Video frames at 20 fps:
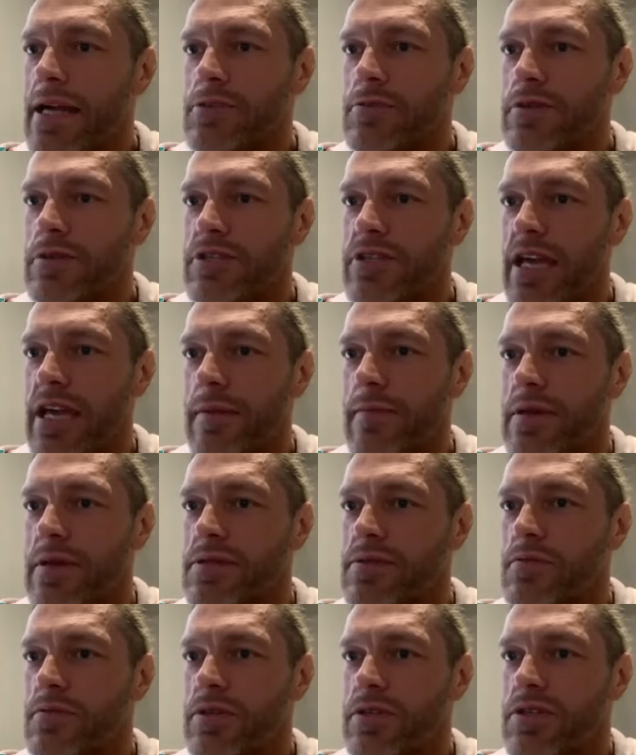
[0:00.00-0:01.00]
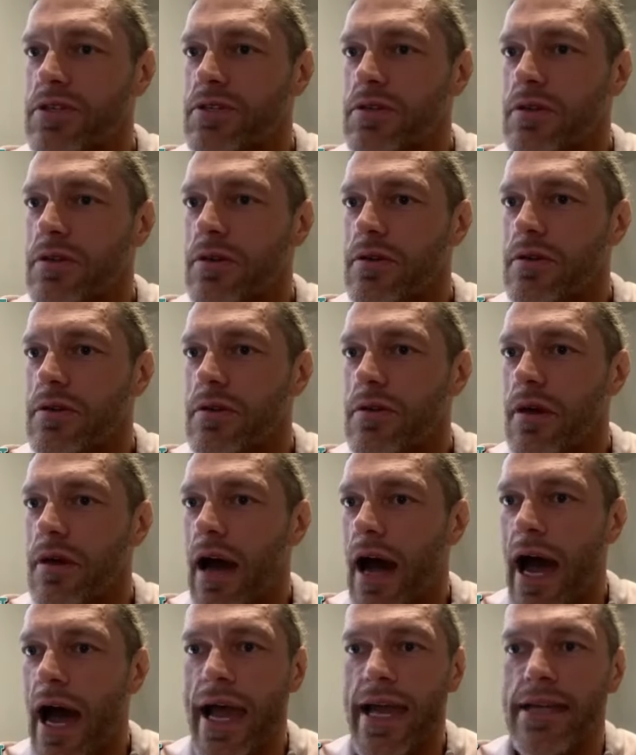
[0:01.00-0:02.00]
with Sheamus, which
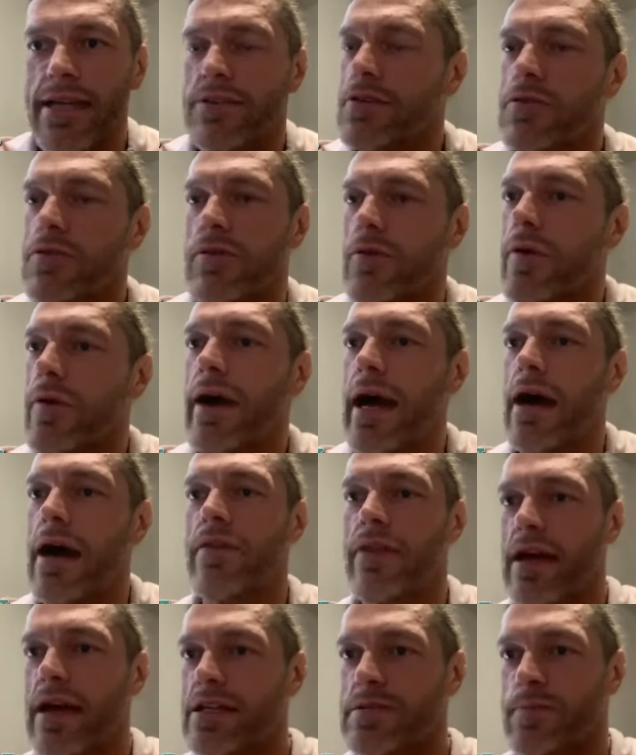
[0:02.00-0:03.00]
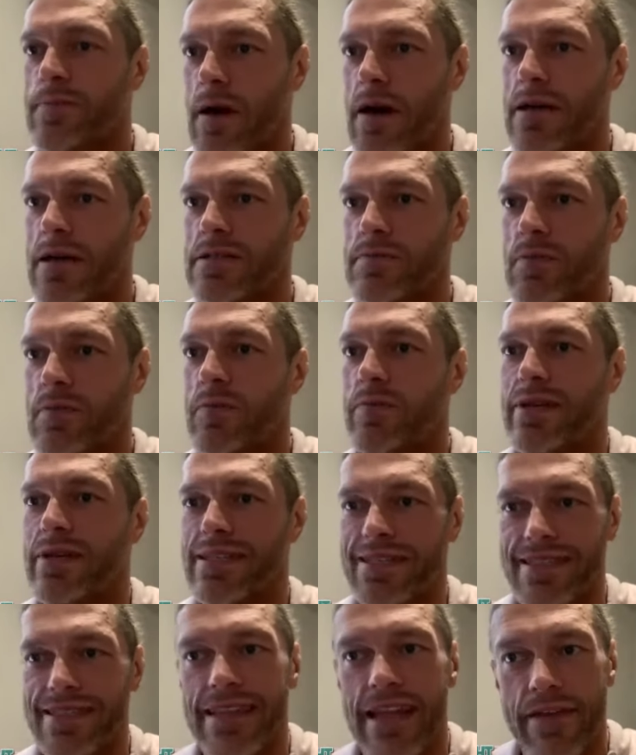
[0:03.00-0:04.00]
I don't know how that's possible, but
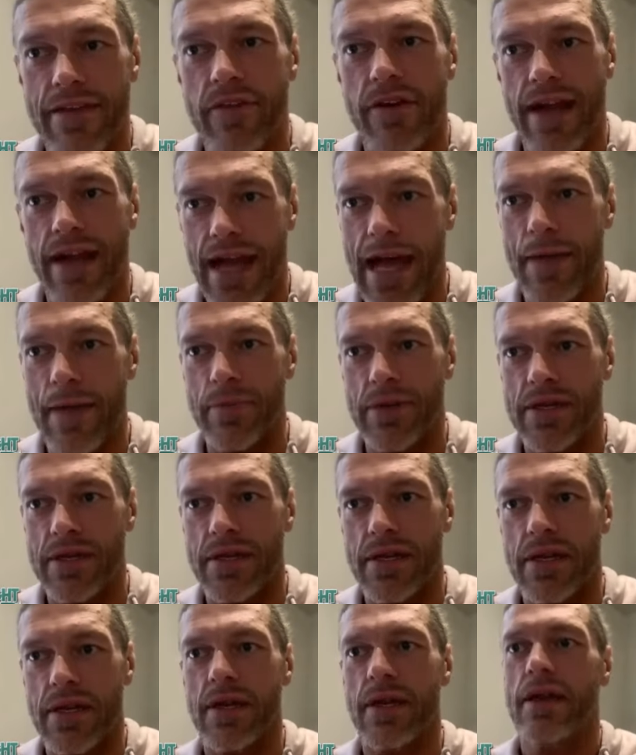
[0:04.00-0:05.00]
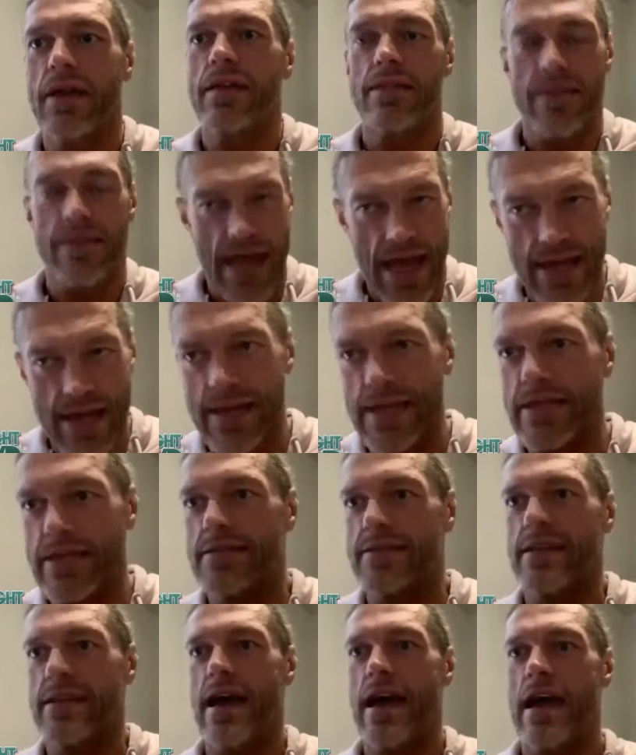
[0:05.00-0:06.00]
it's never happened. That needs
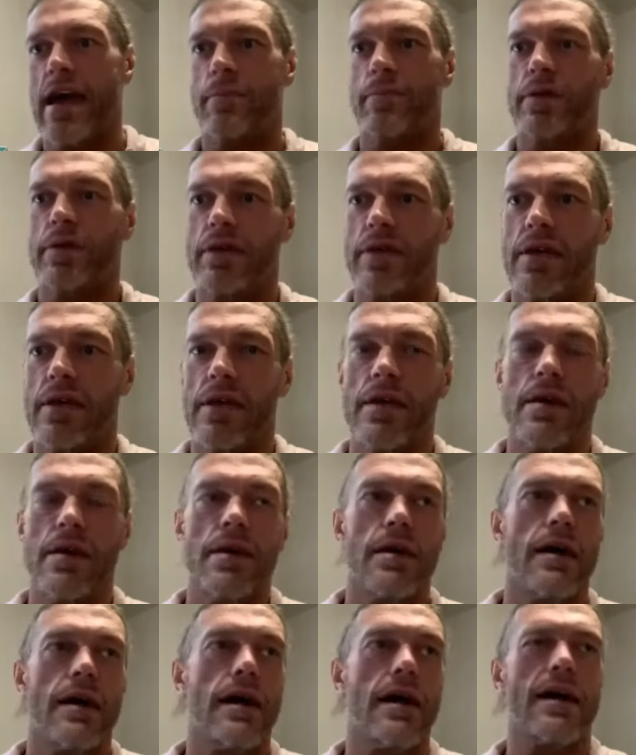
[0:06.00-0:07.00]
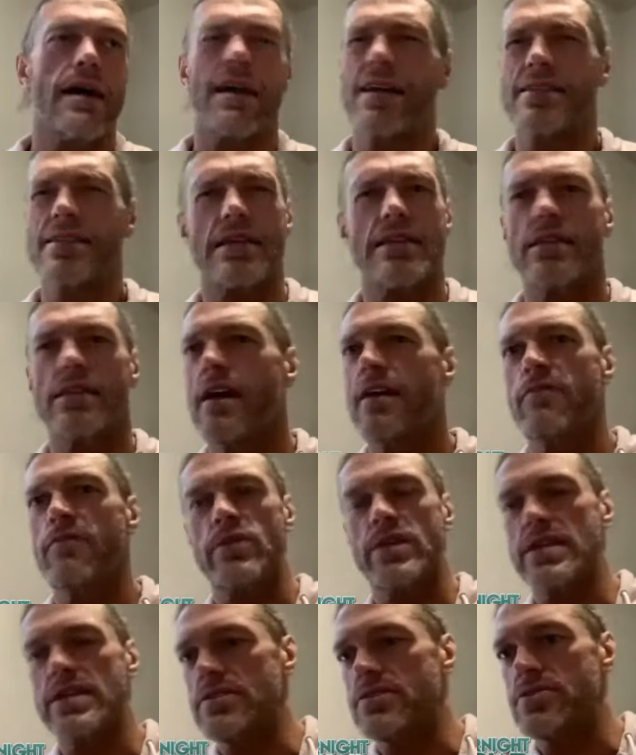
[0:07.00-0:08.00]
to happen because I love what
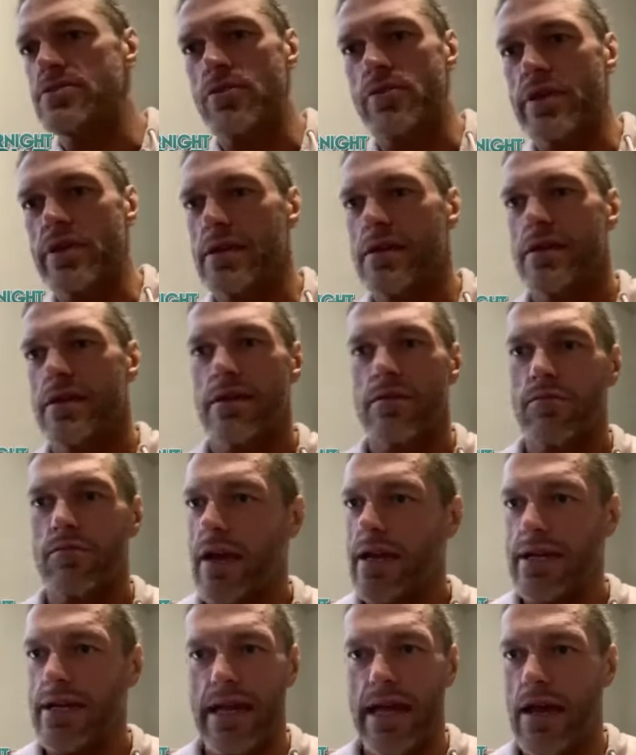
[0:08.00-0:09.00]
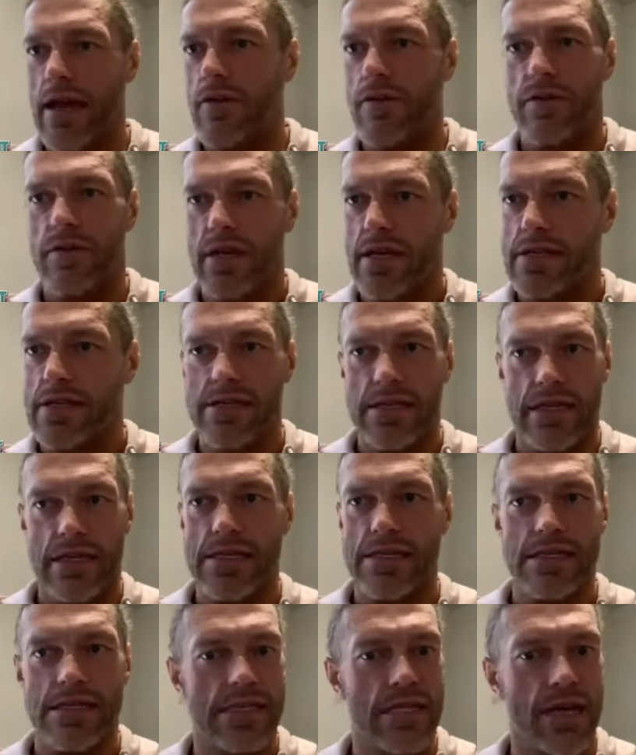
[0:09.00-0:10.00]
he's doing right now. His
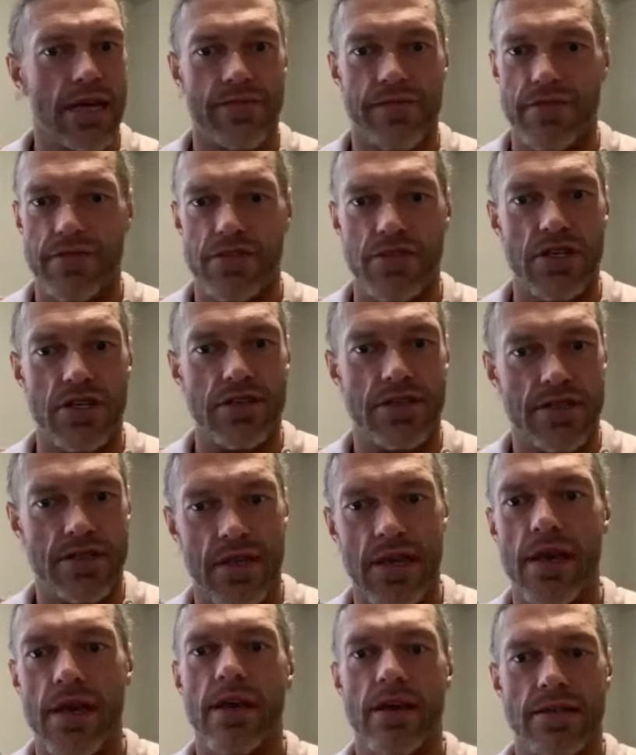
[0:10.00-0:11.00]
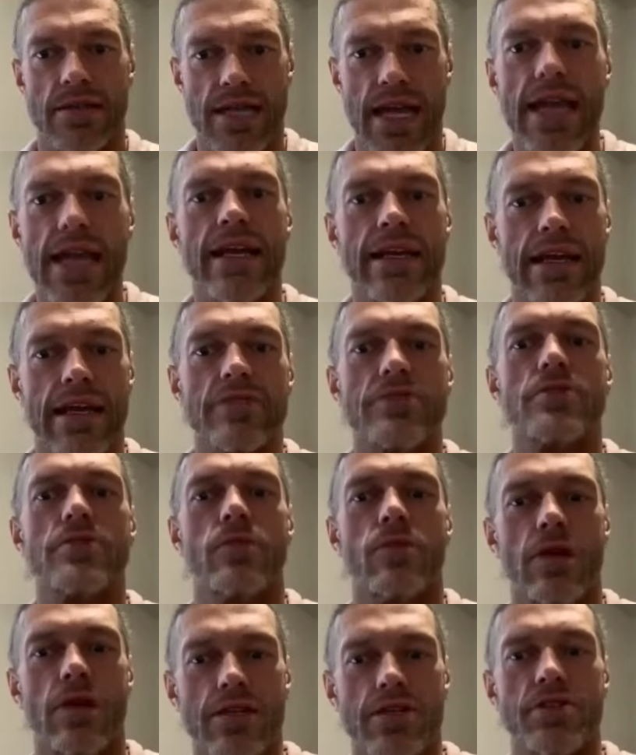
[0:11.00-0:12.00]
stuff is just, take an extra
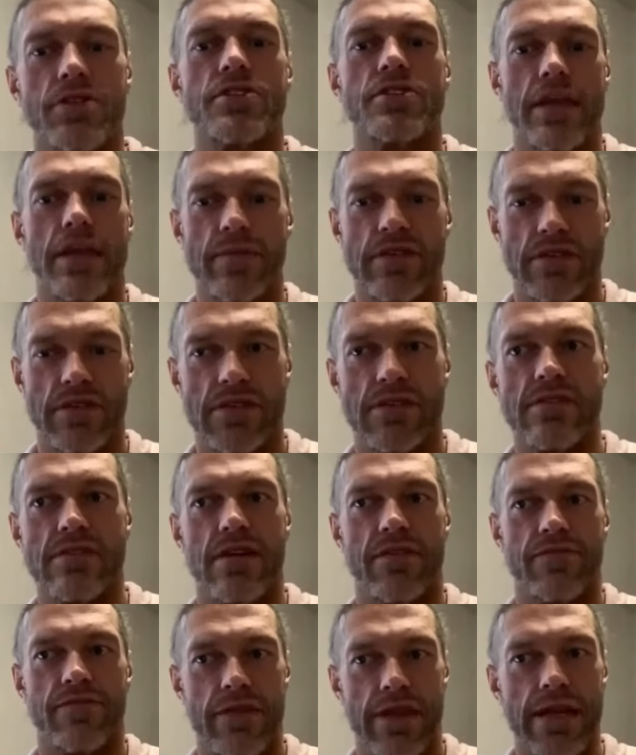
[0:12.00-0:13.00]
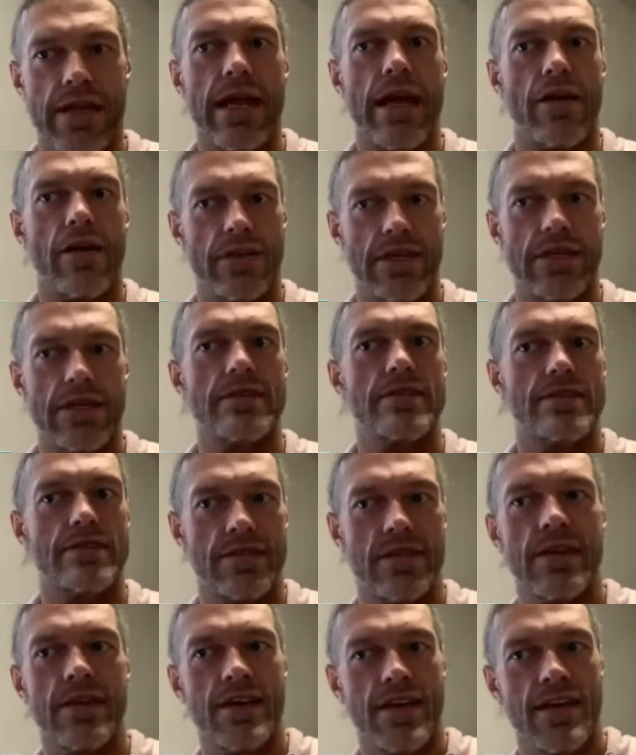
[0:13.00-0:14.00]
watch of Sheamus's stuff right now.
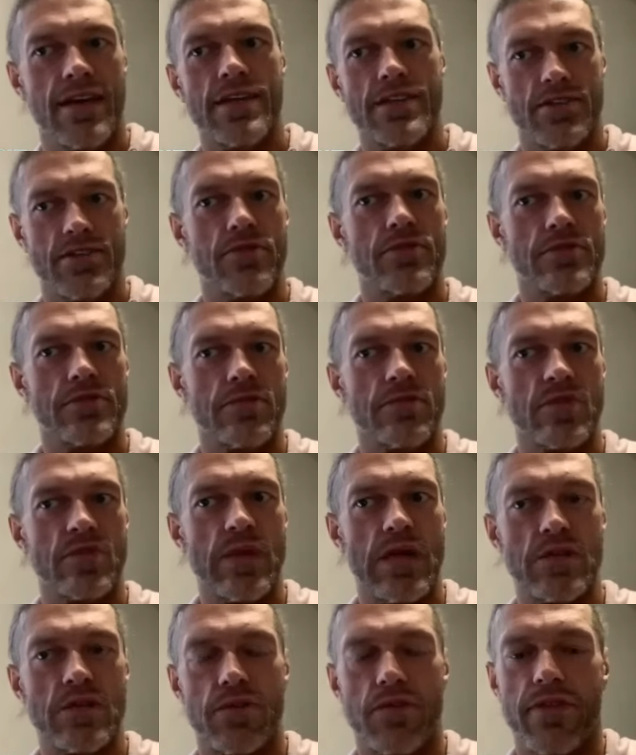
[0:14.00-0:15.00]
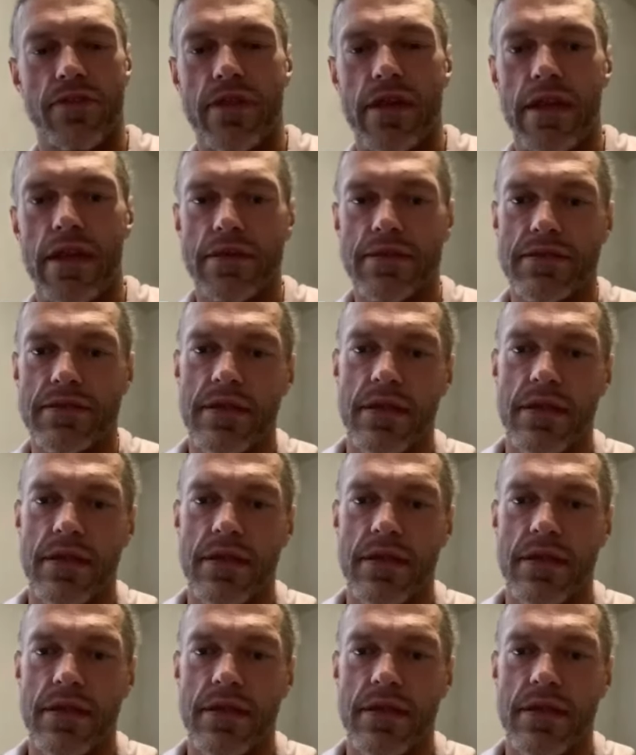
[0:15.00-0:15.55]
He's doing some special things.